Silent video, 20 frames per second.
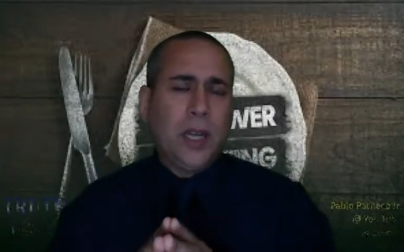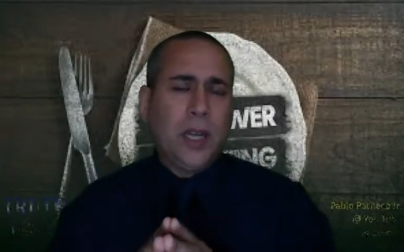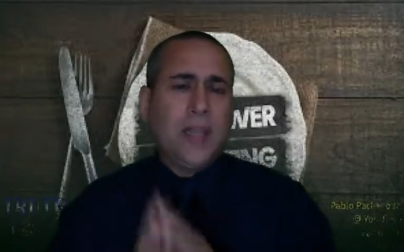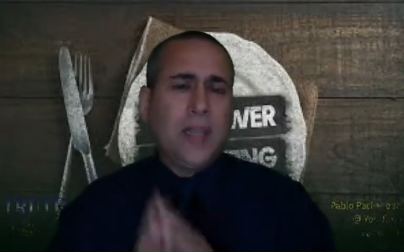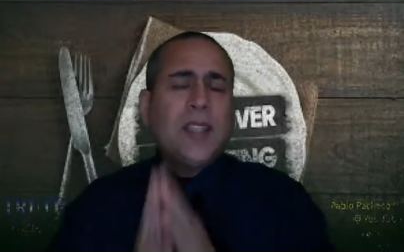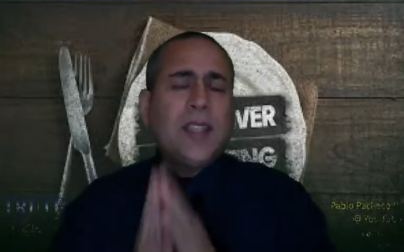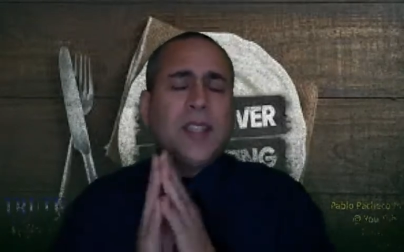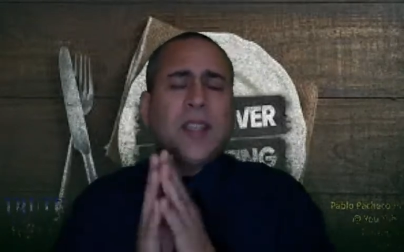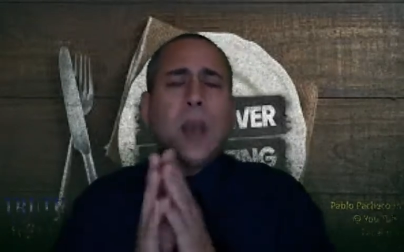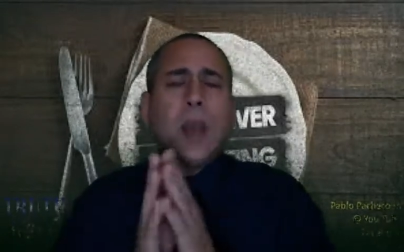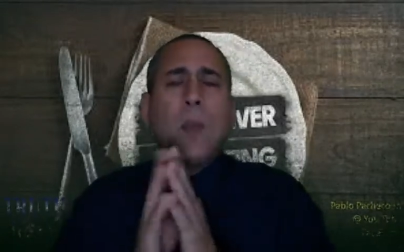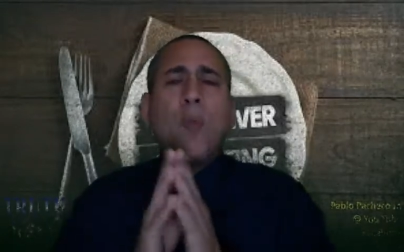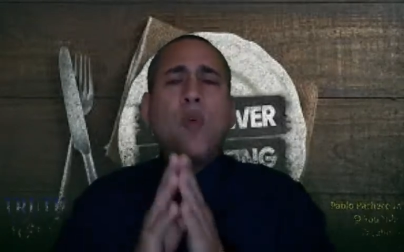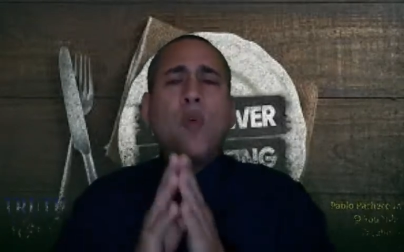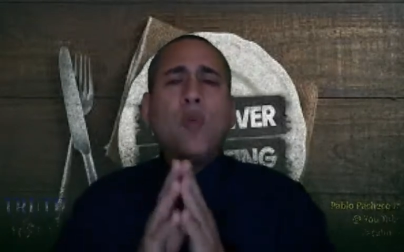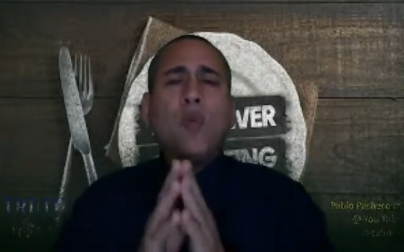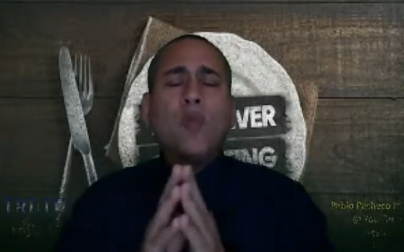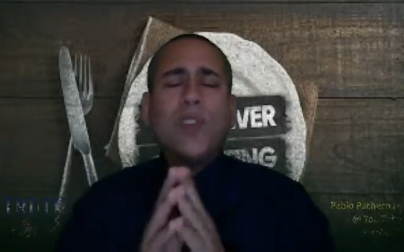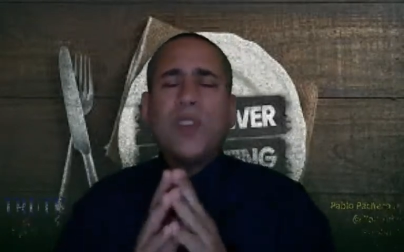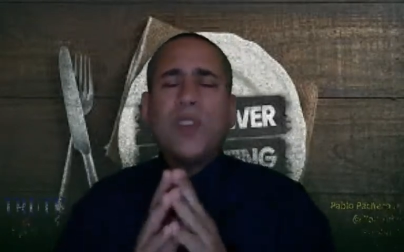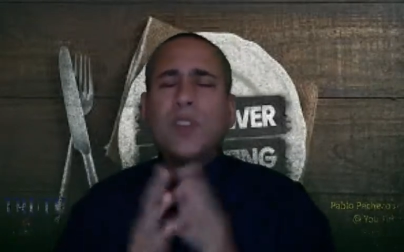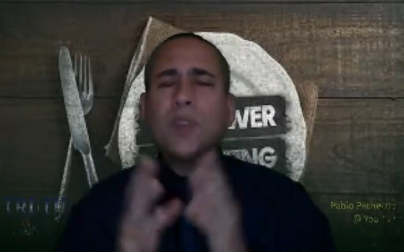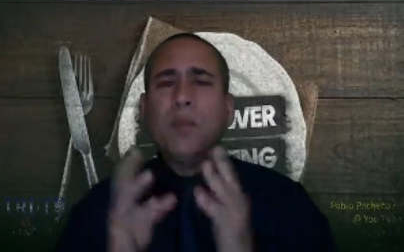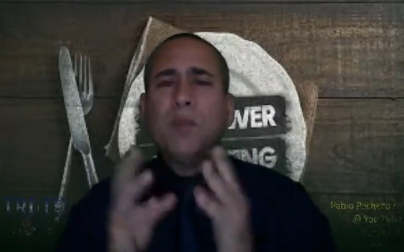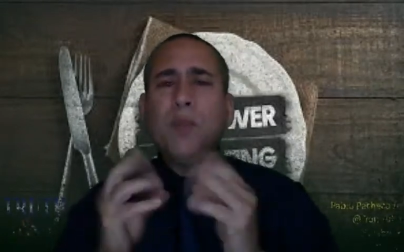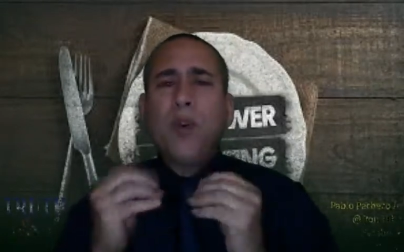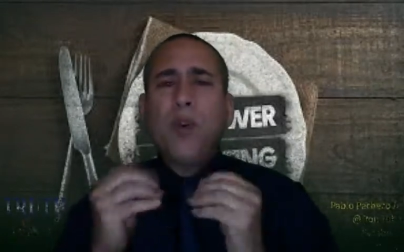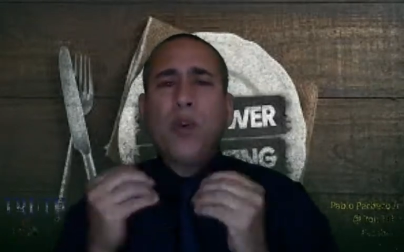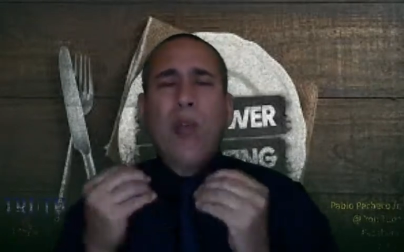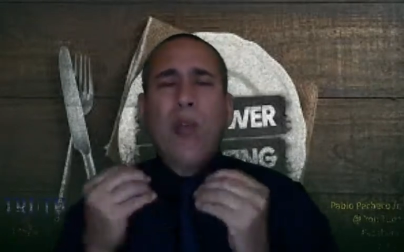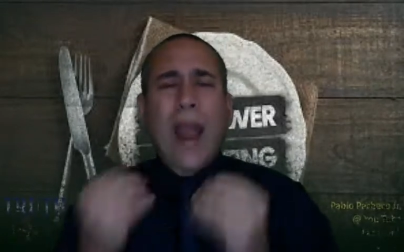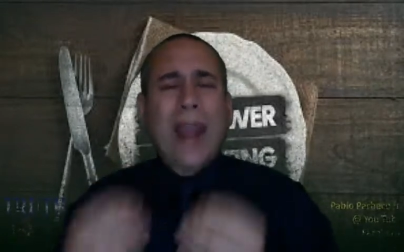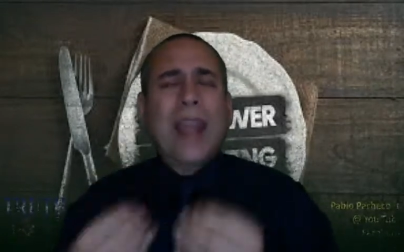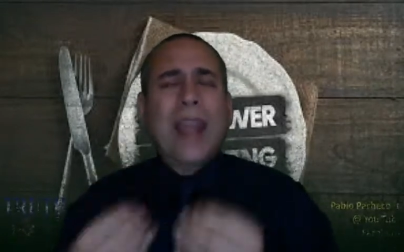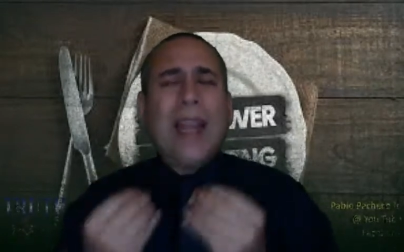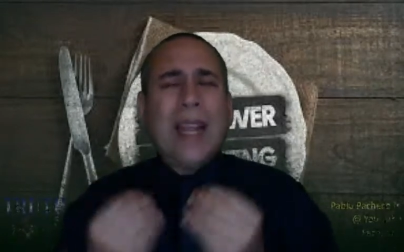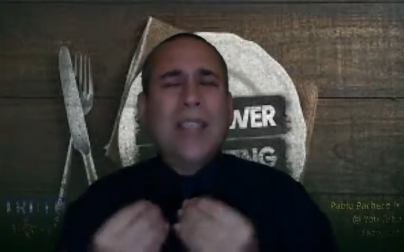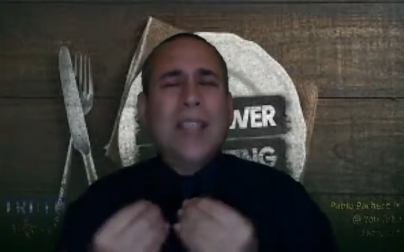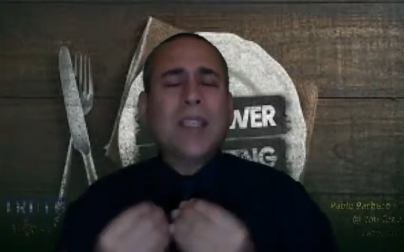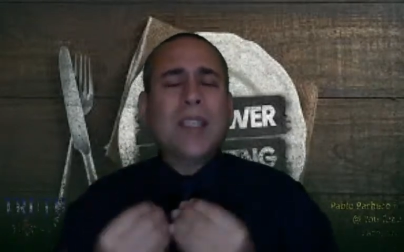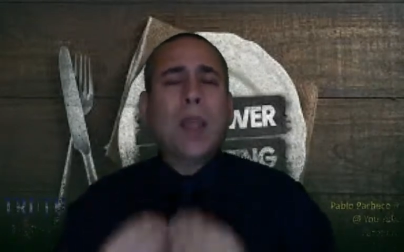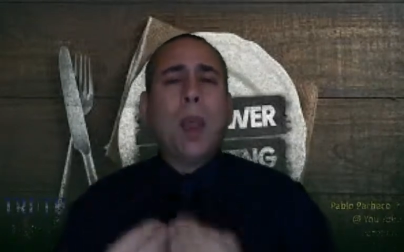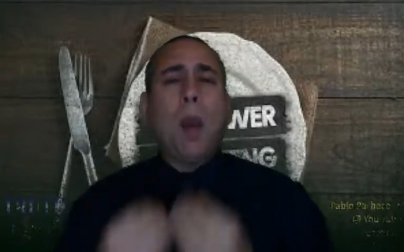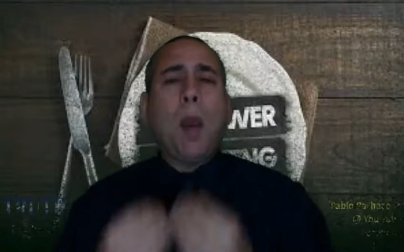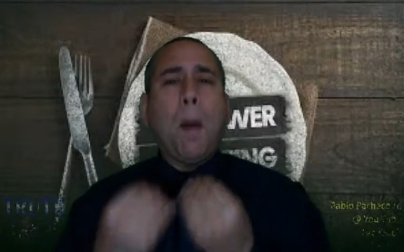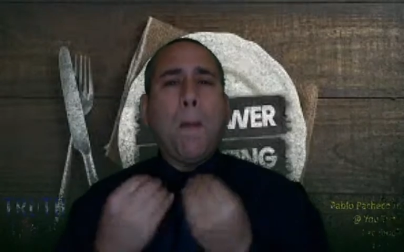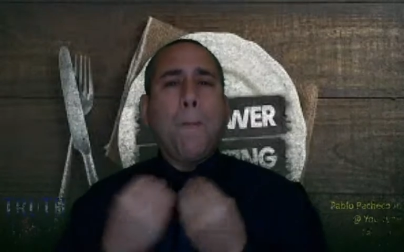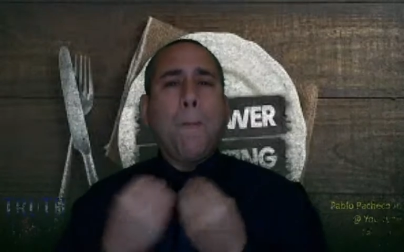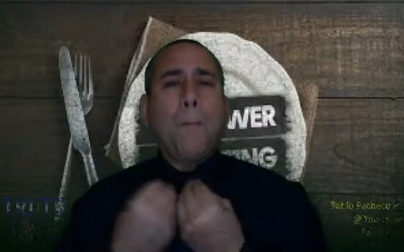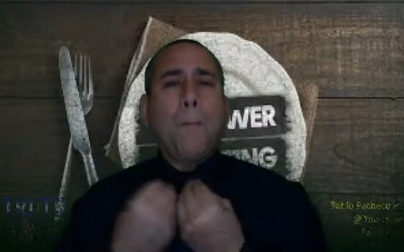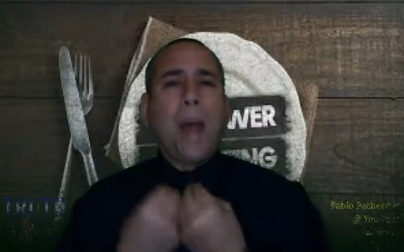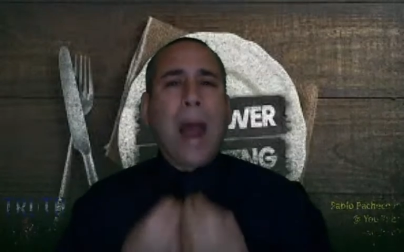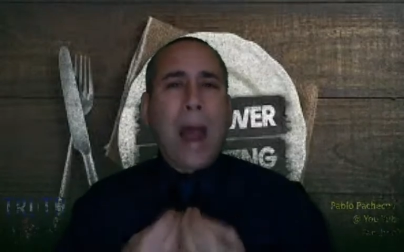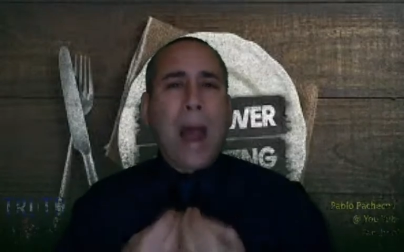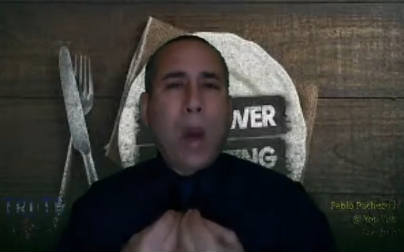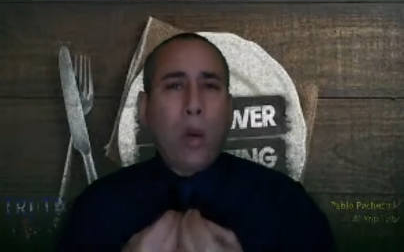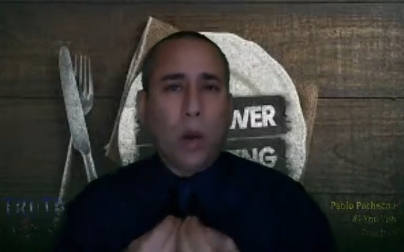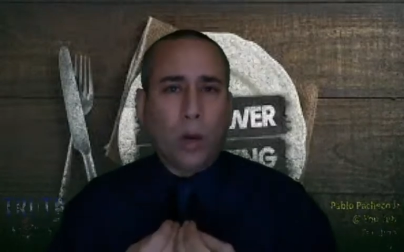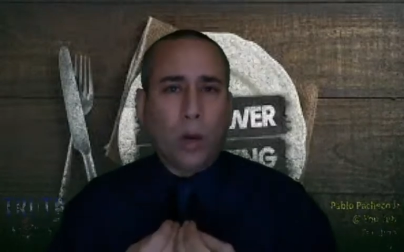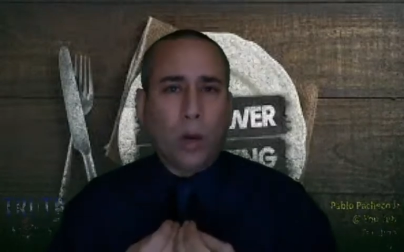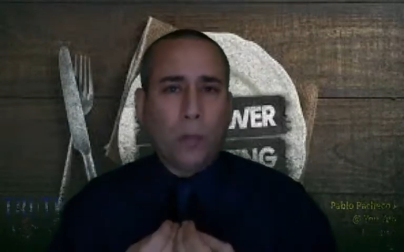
This is a this is miraculous power